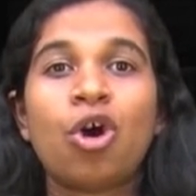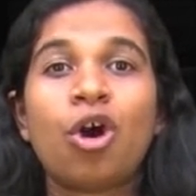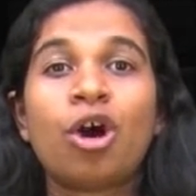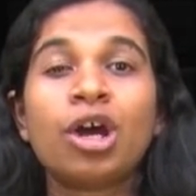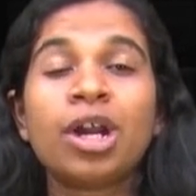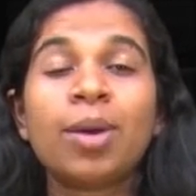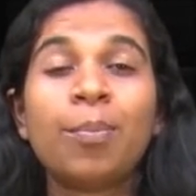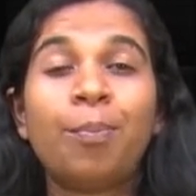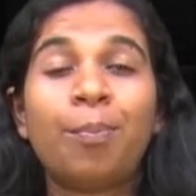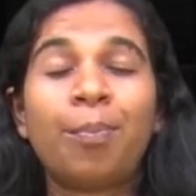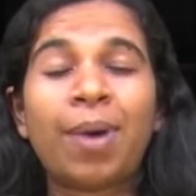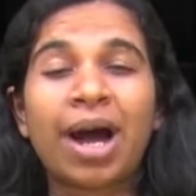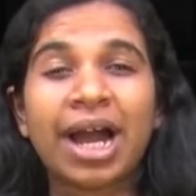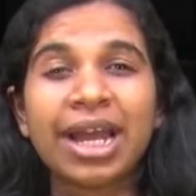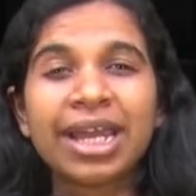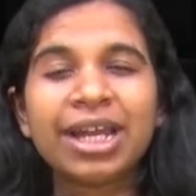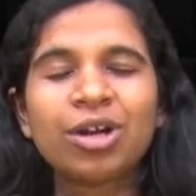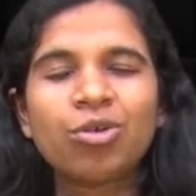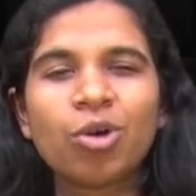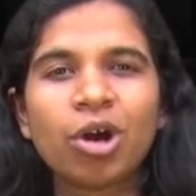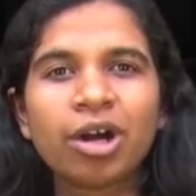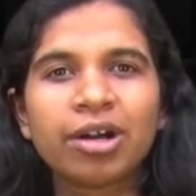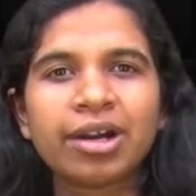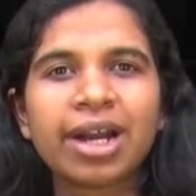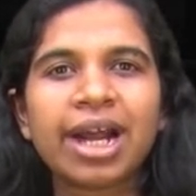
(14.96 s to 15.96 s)
Or a
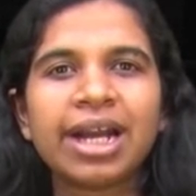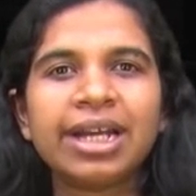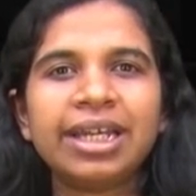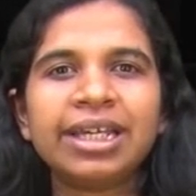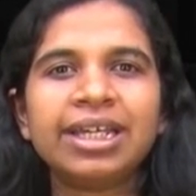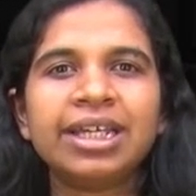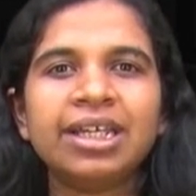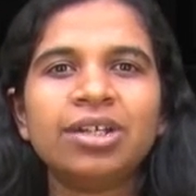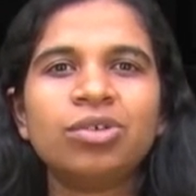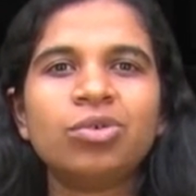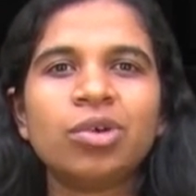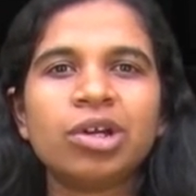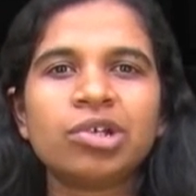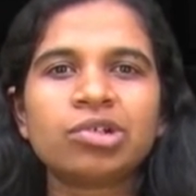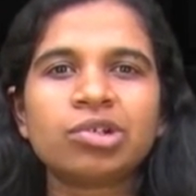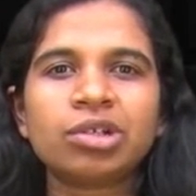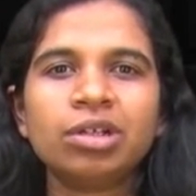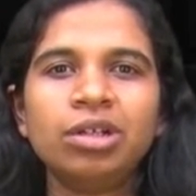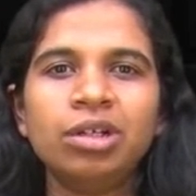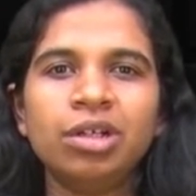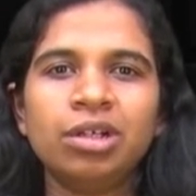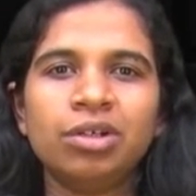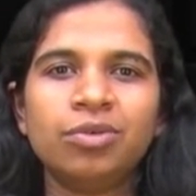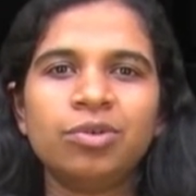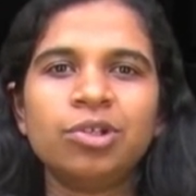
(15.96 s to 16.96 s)
bi-quadratic
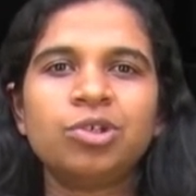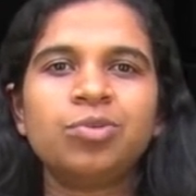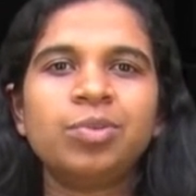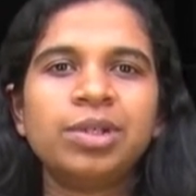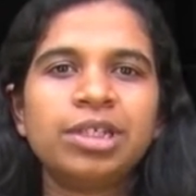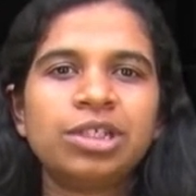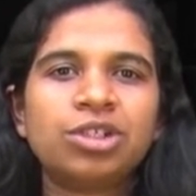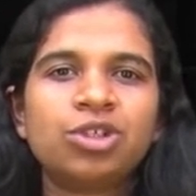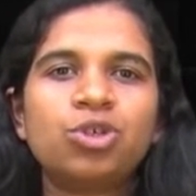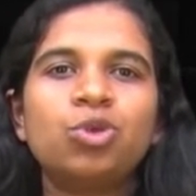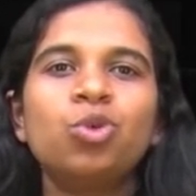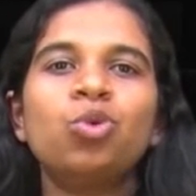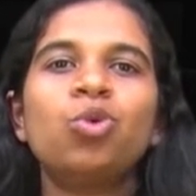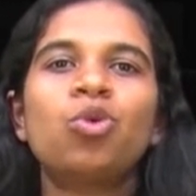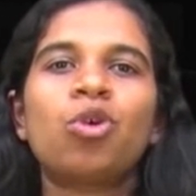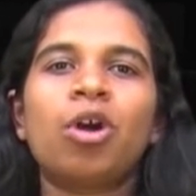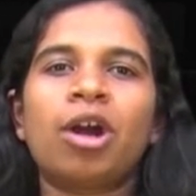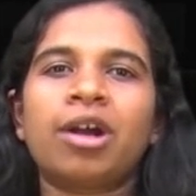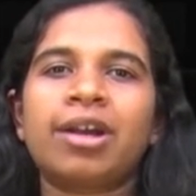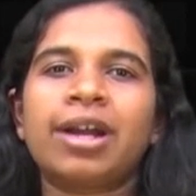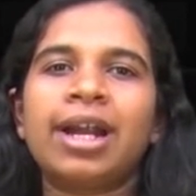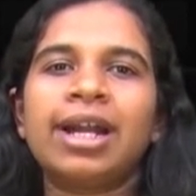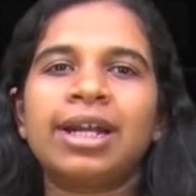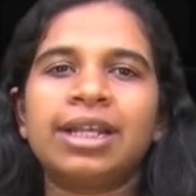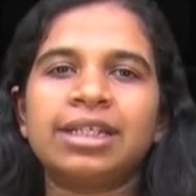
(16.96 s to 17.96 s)
equation, which means two
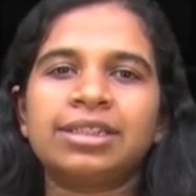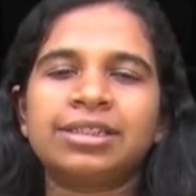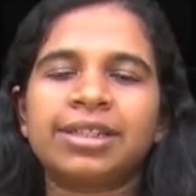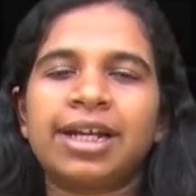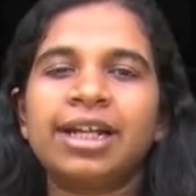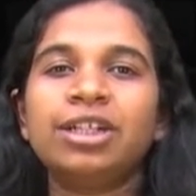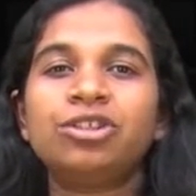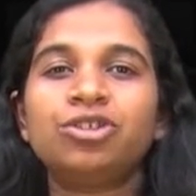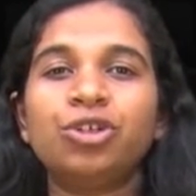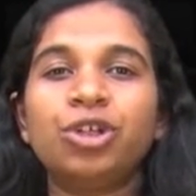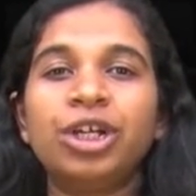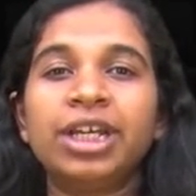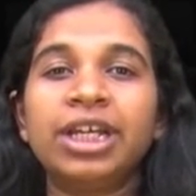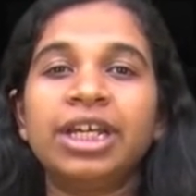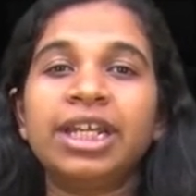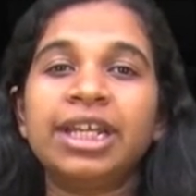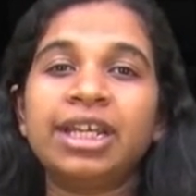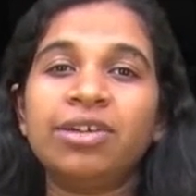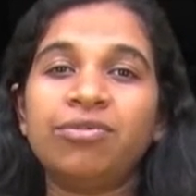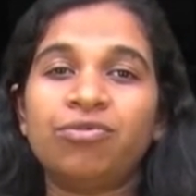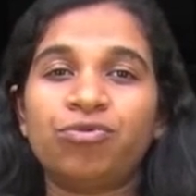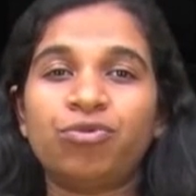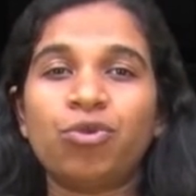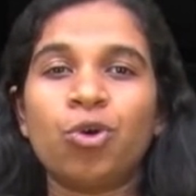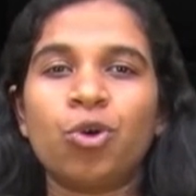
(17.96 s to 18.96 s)
quadratics, right? So
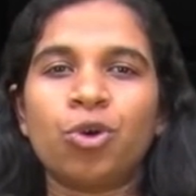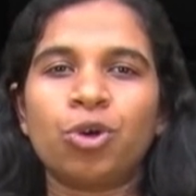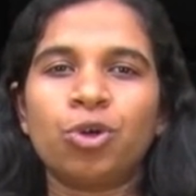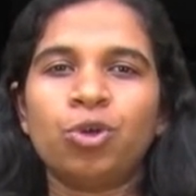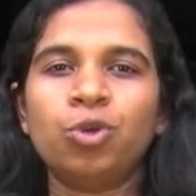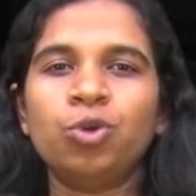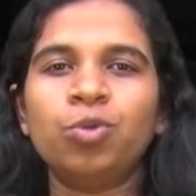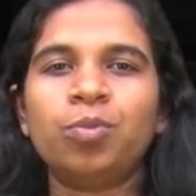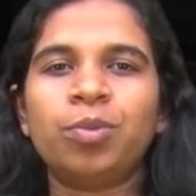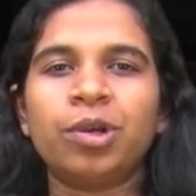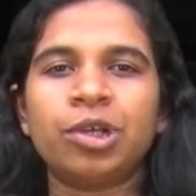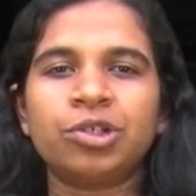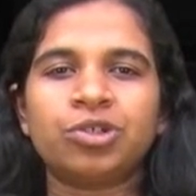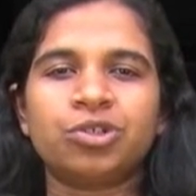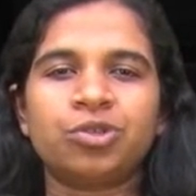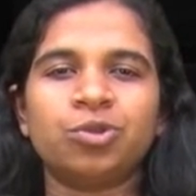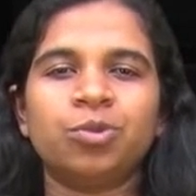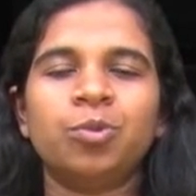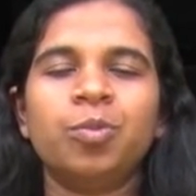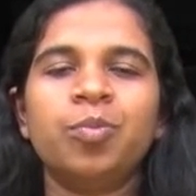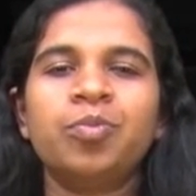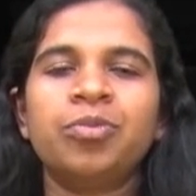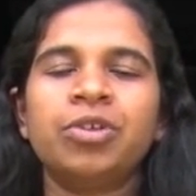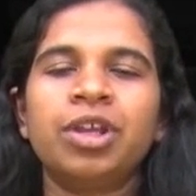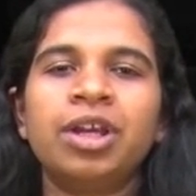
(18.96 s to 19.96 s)
degree 4, 2 plus
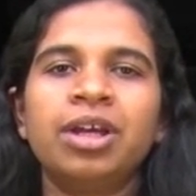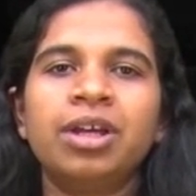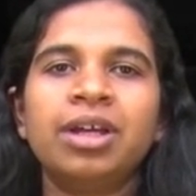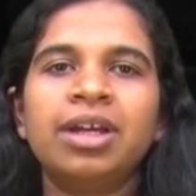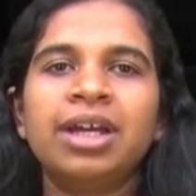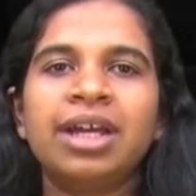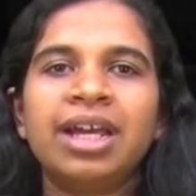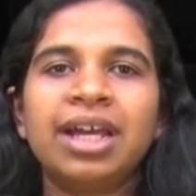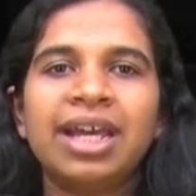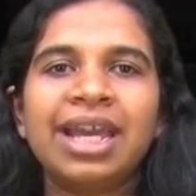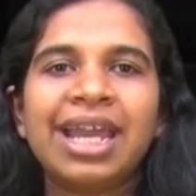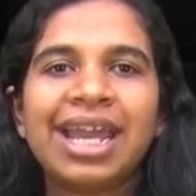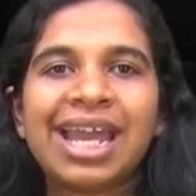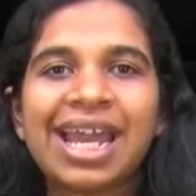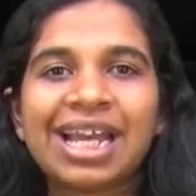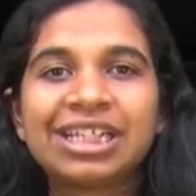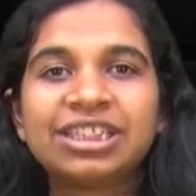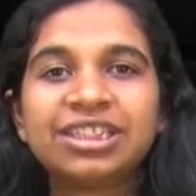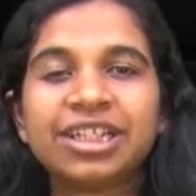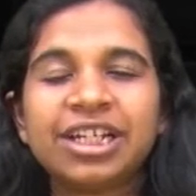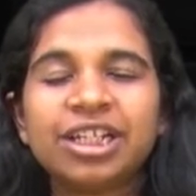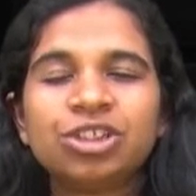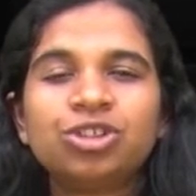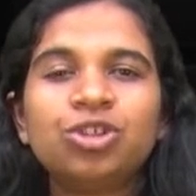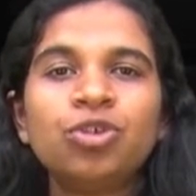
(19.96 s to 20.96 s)
2.
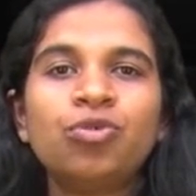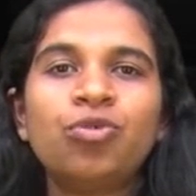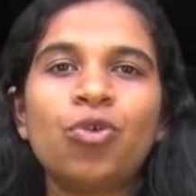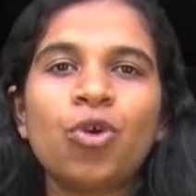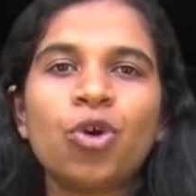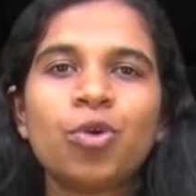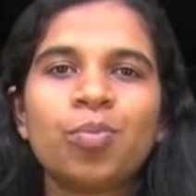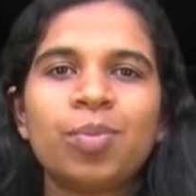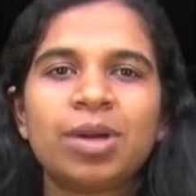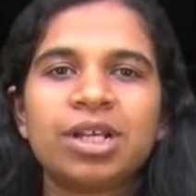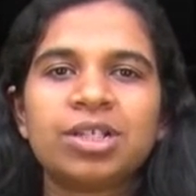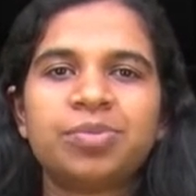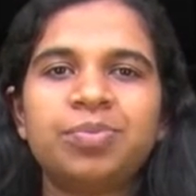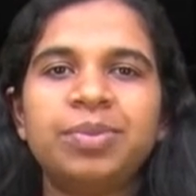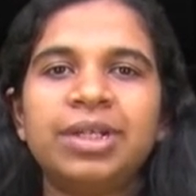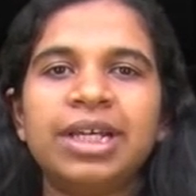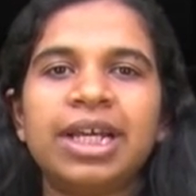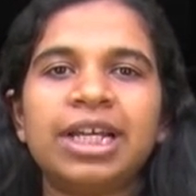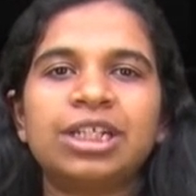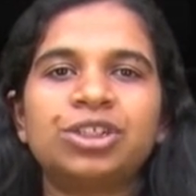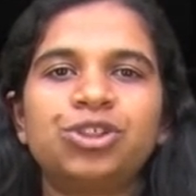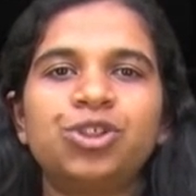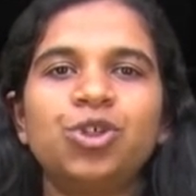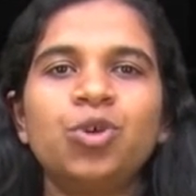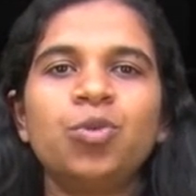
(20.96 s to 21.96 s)
ax raised to 4 plus
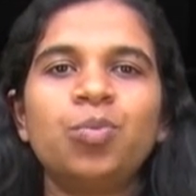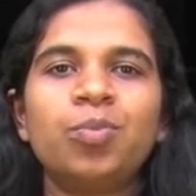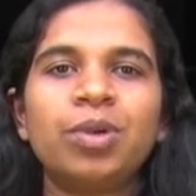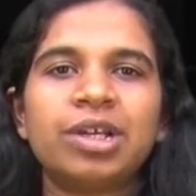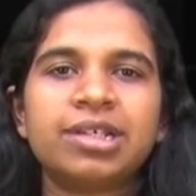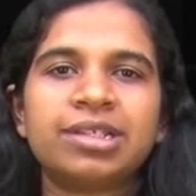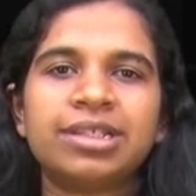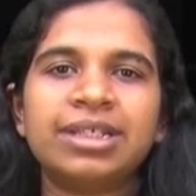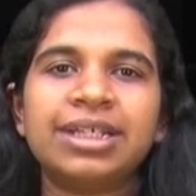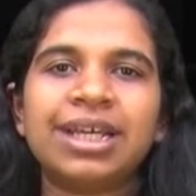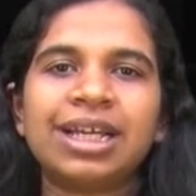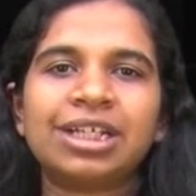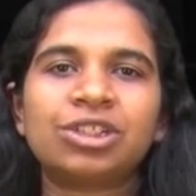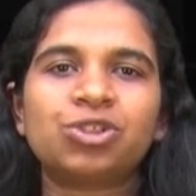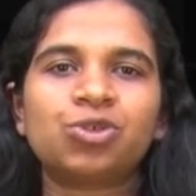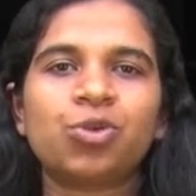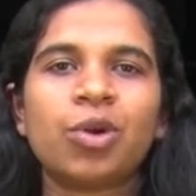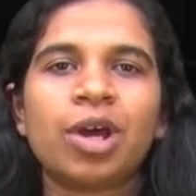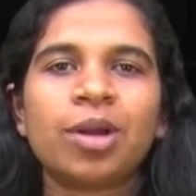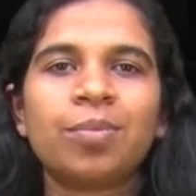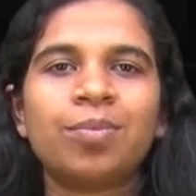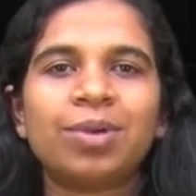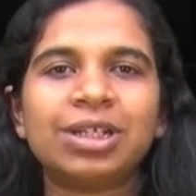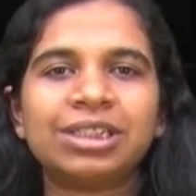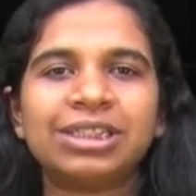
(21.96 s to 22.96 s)
bx cubed plus cx
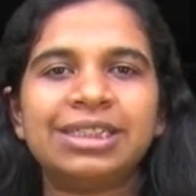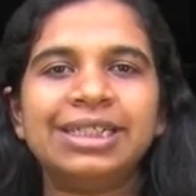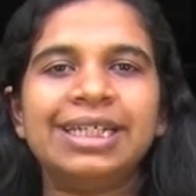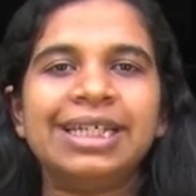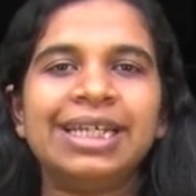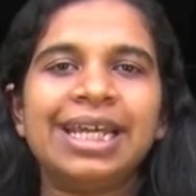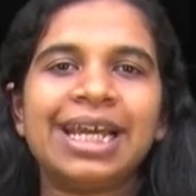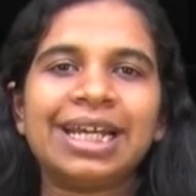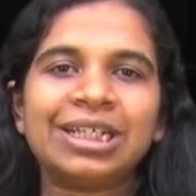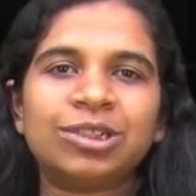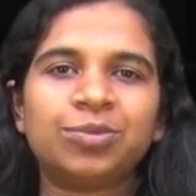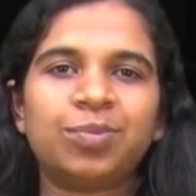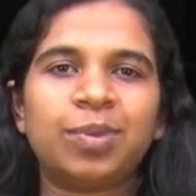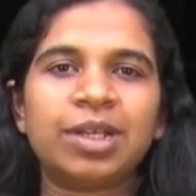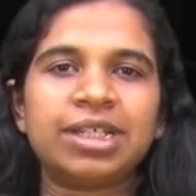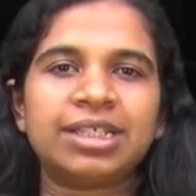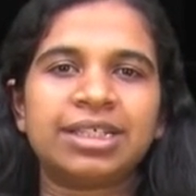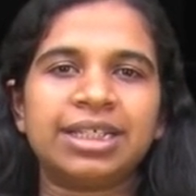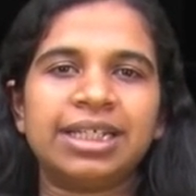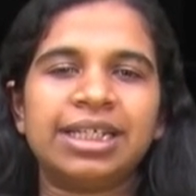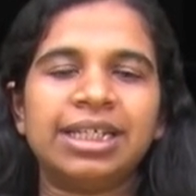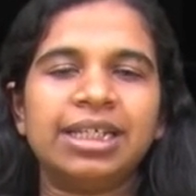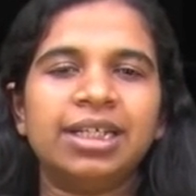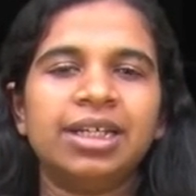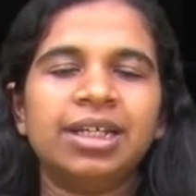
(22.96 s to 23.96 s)
squared plus dx
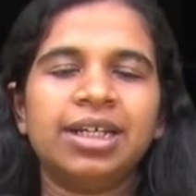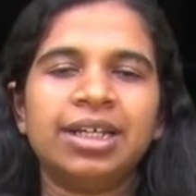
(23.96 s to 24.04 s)
plus e.